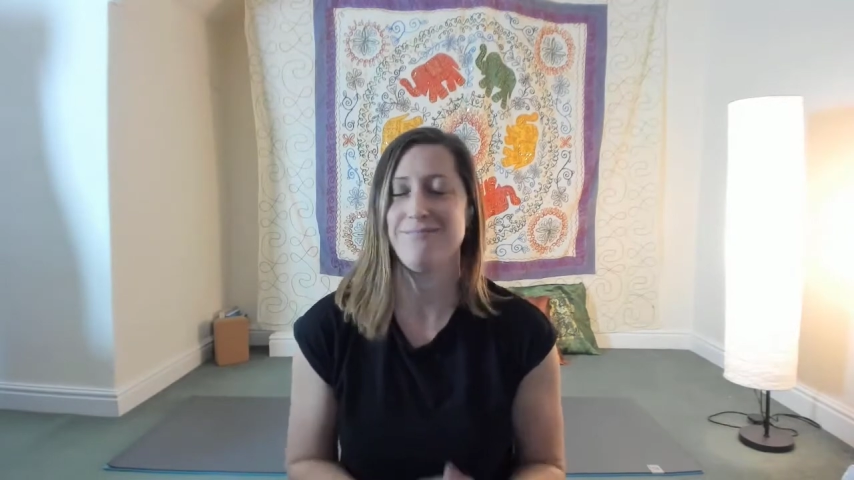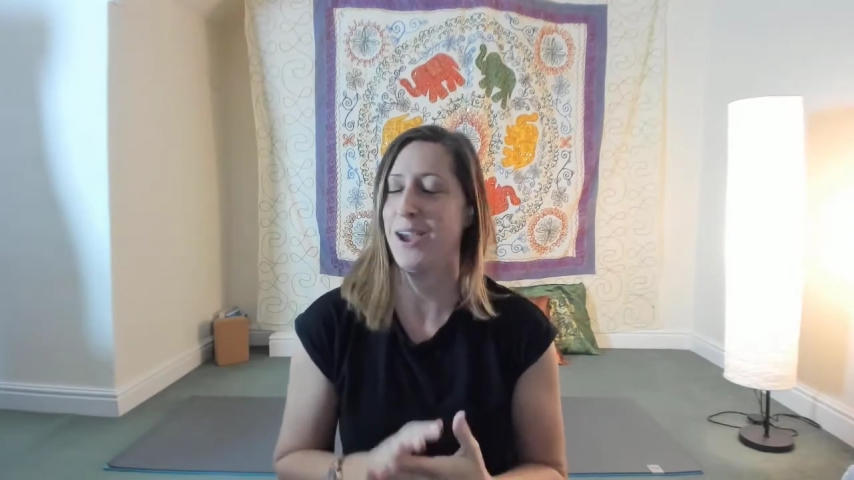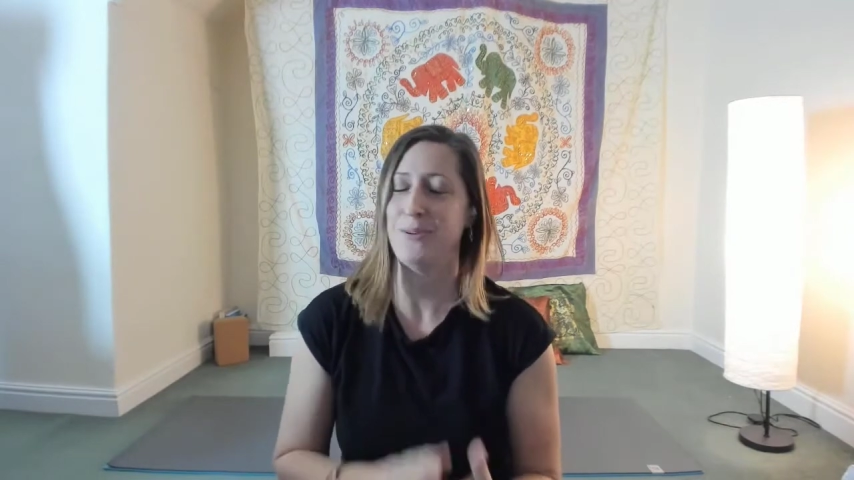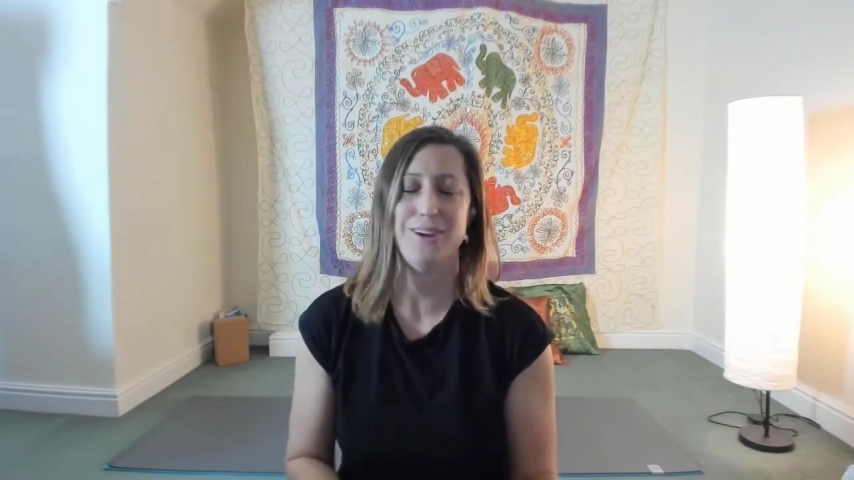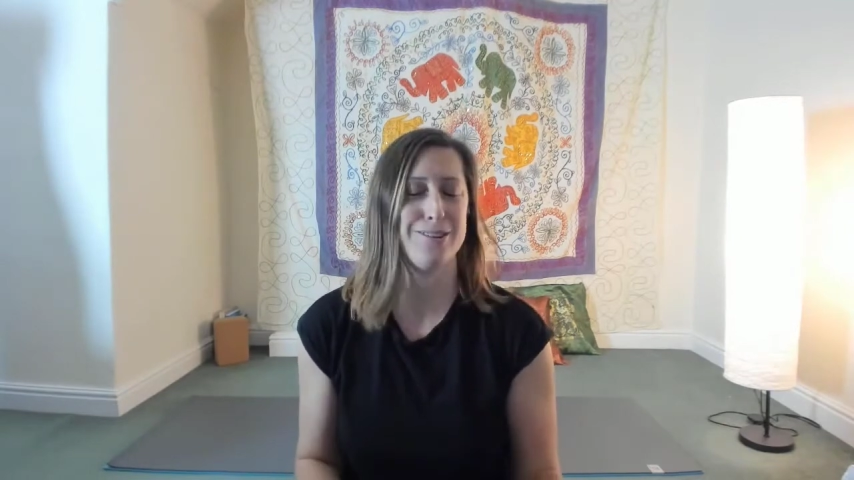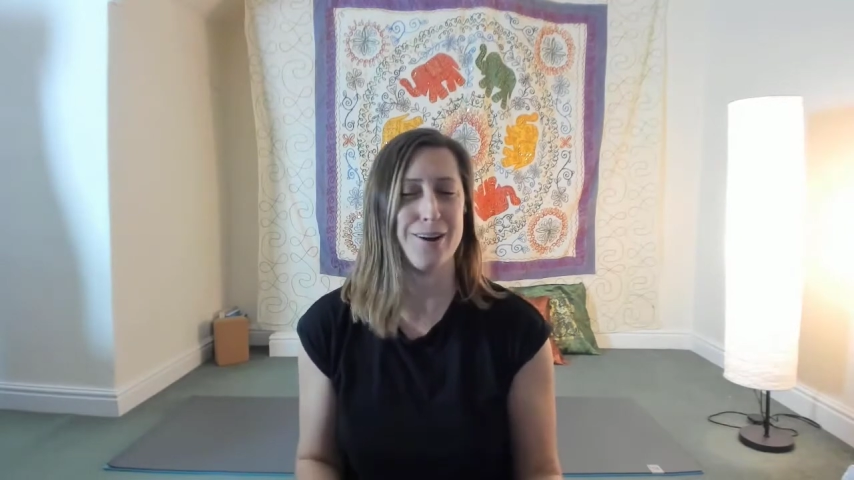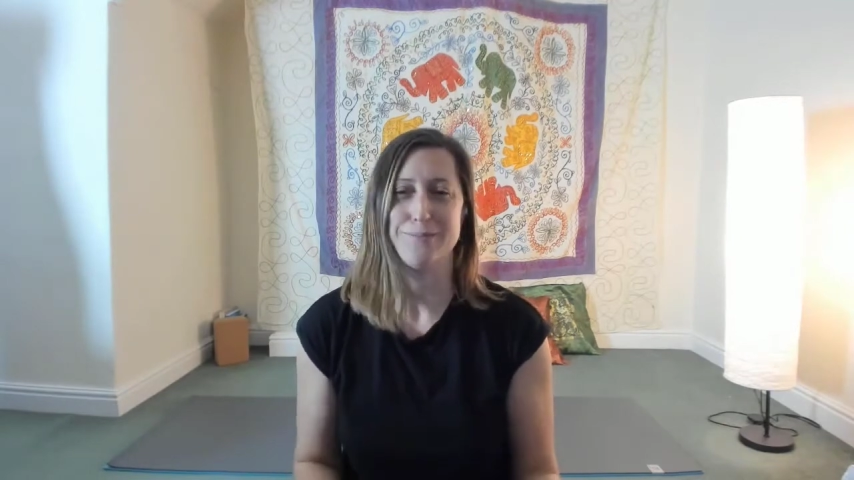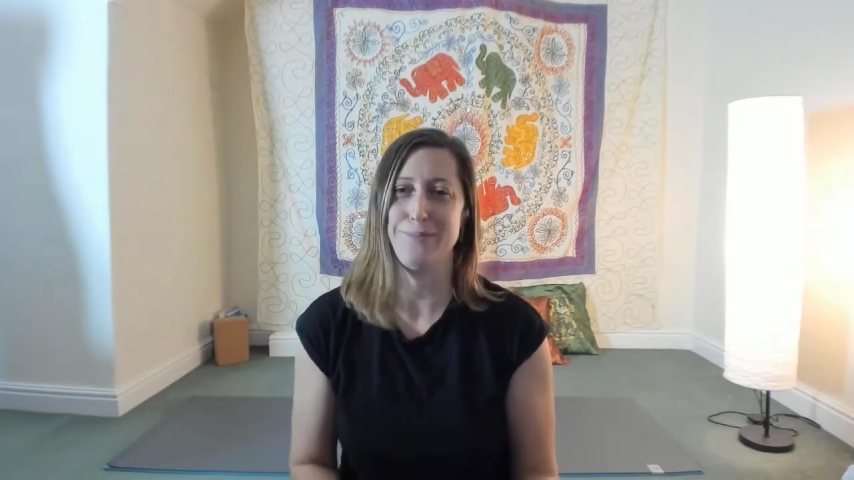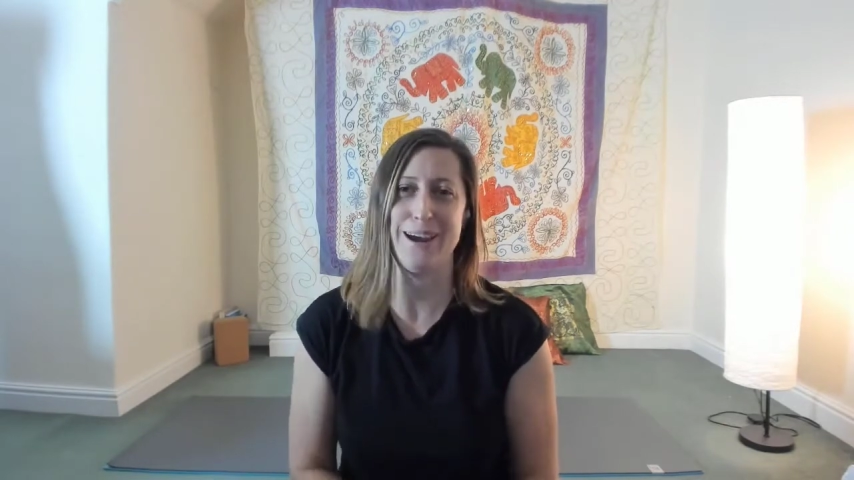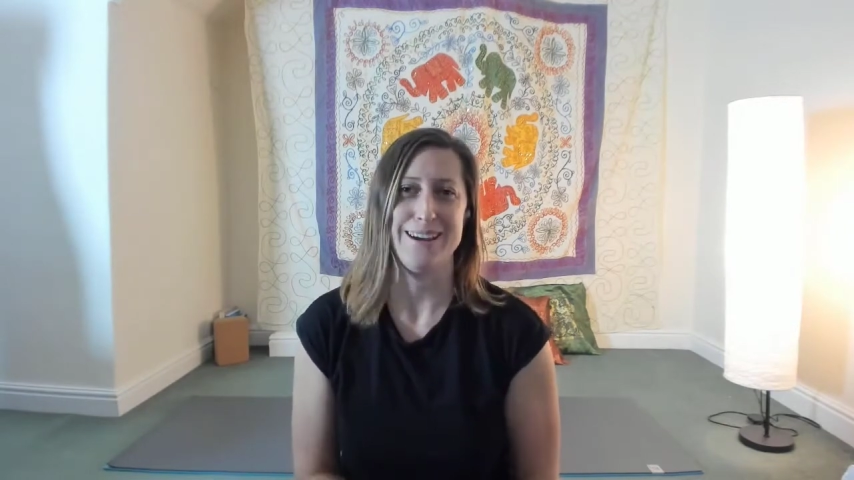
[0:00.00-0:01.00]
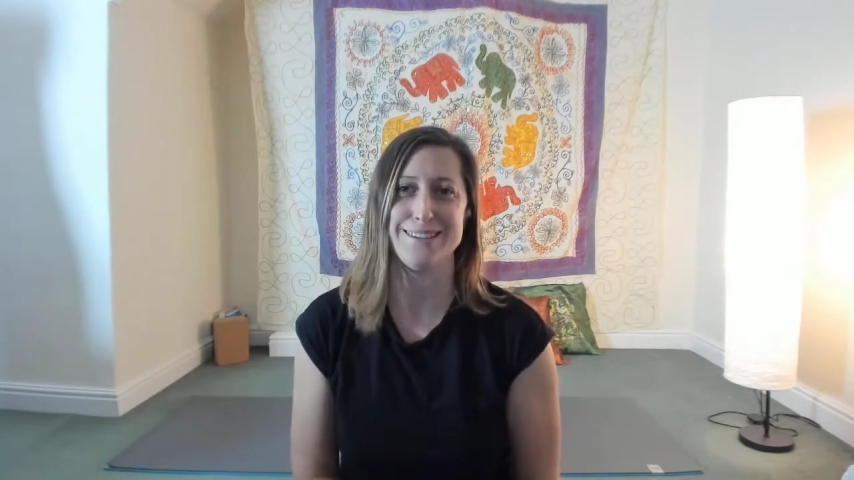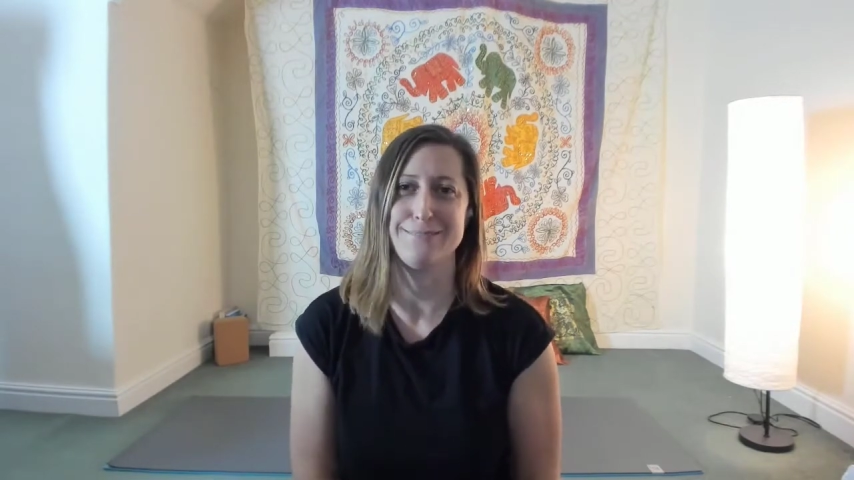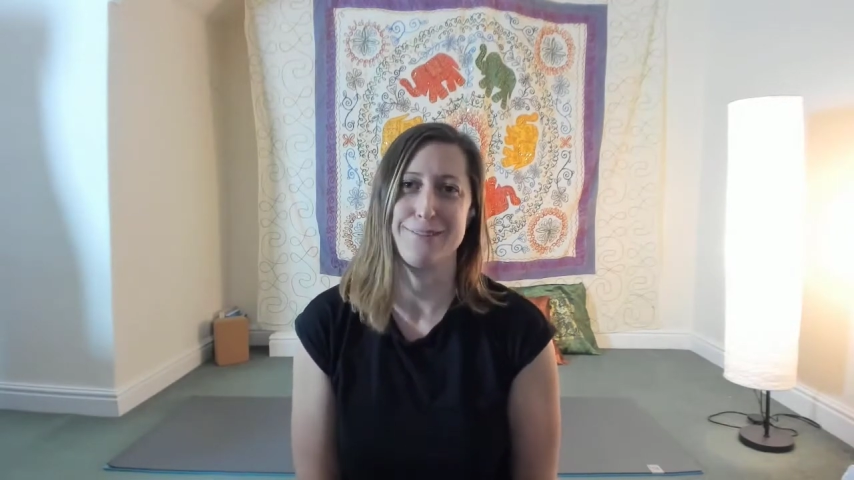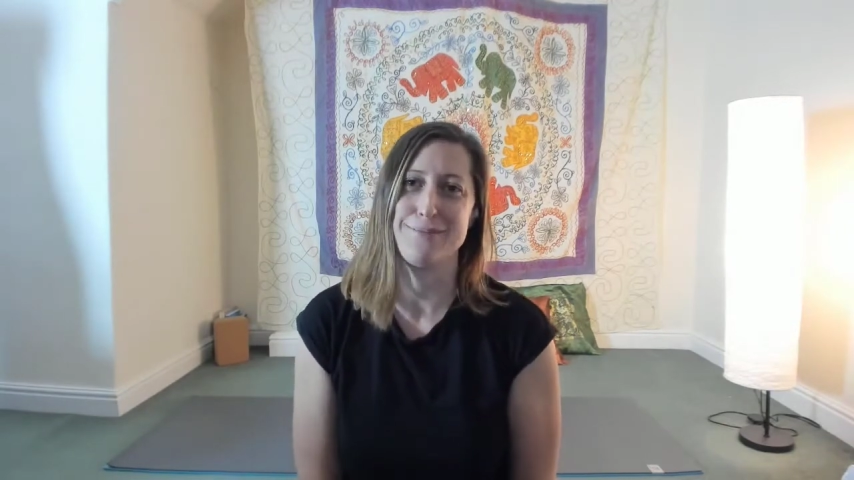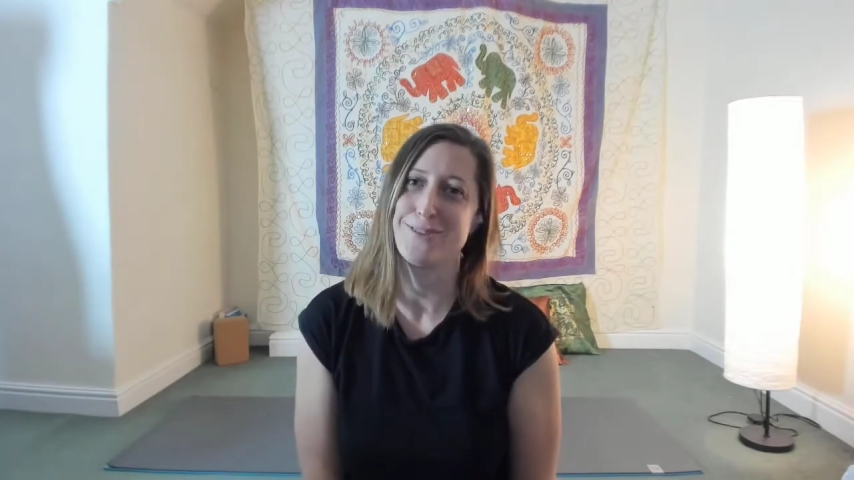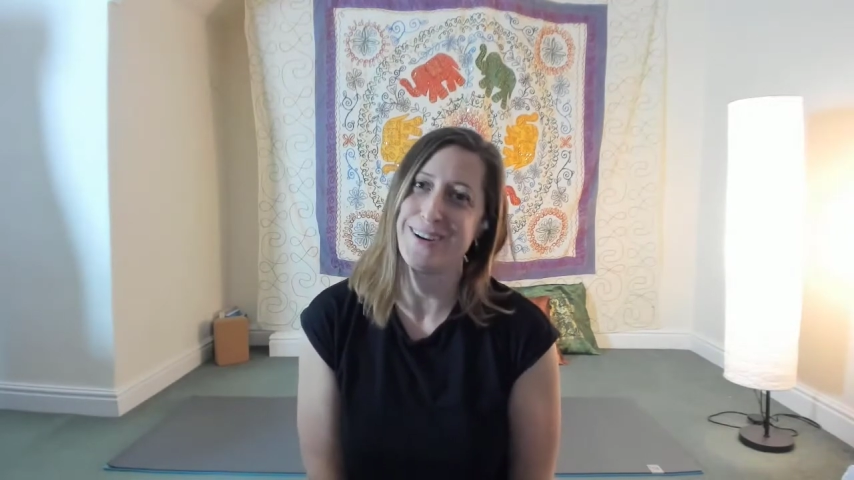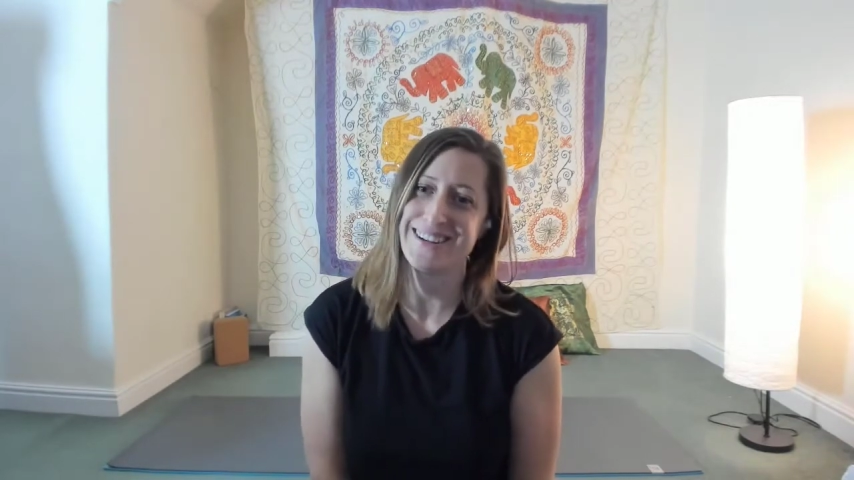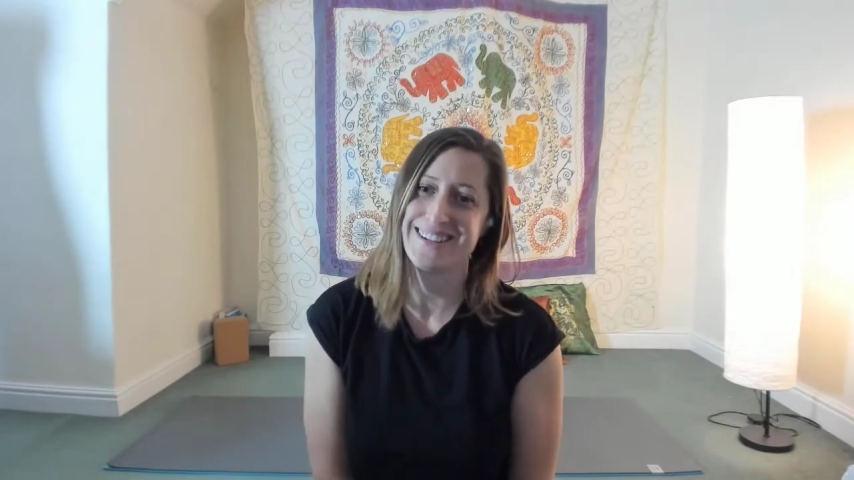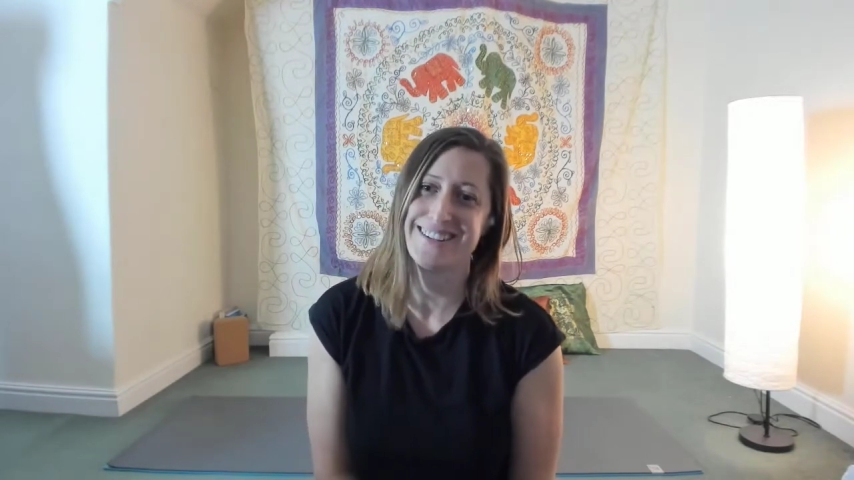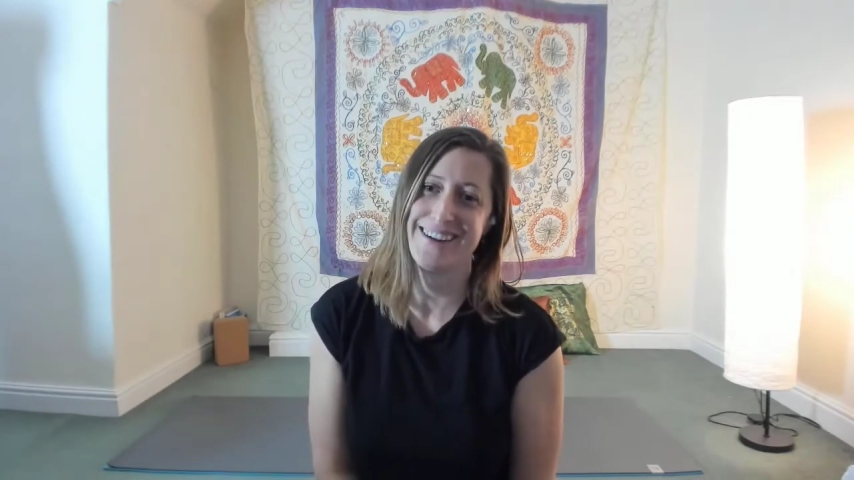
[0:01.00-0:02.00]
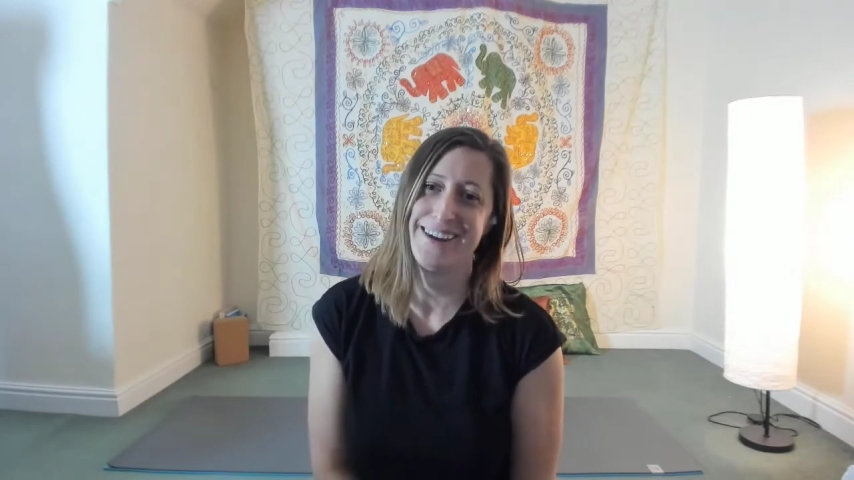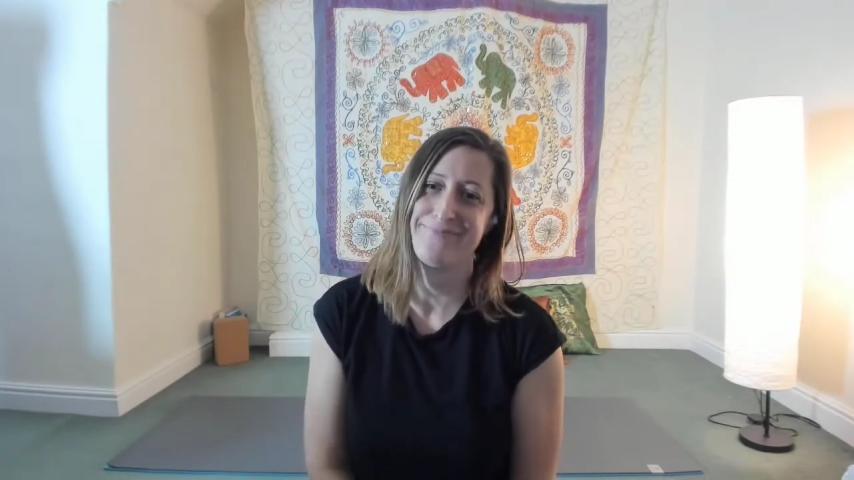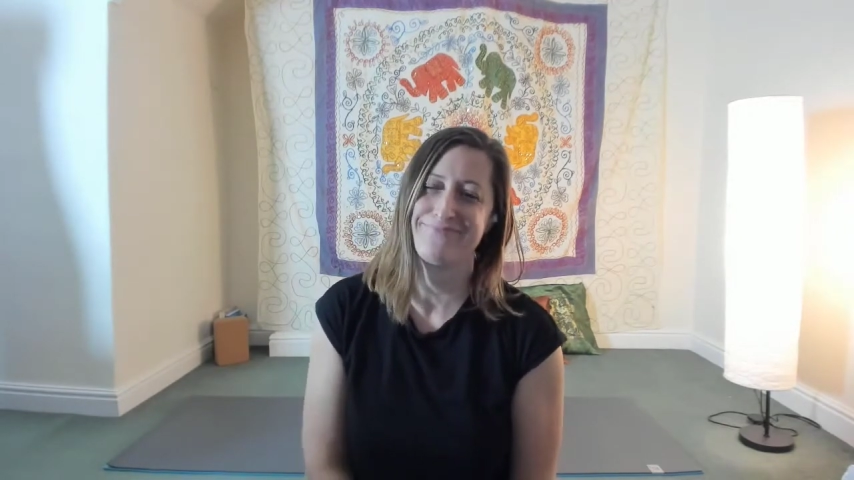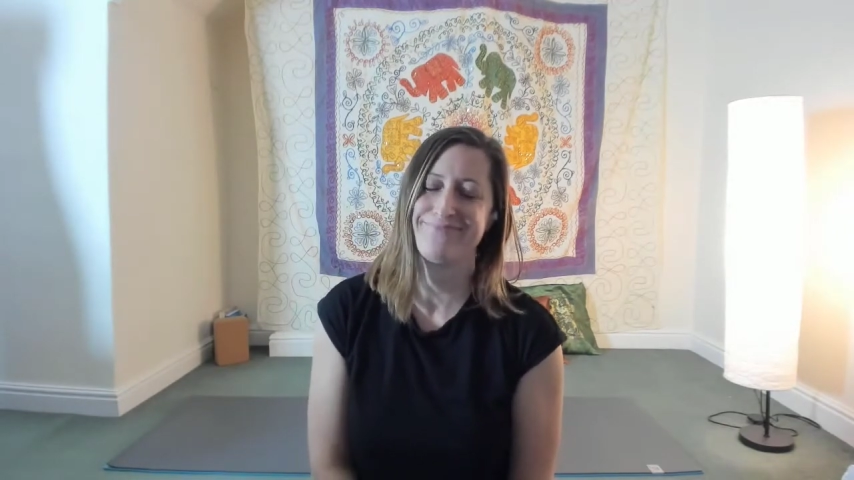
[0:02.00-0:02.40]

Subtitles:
go at your own pace is what I'm trying to say.